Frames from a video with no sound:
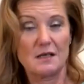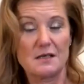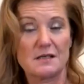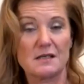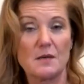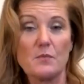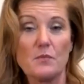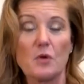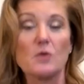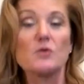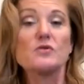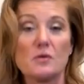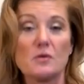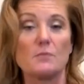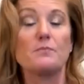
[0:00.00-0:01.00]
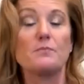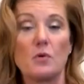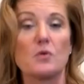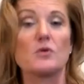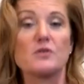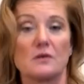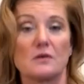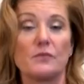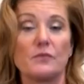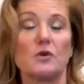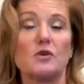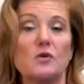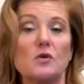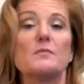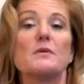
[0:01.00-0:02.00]
is the most important for
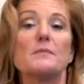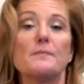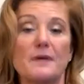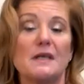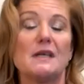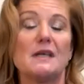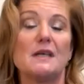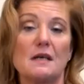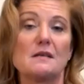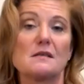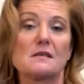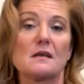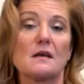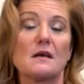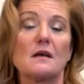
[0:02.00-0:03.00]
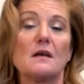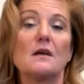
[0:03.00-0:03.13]
human beings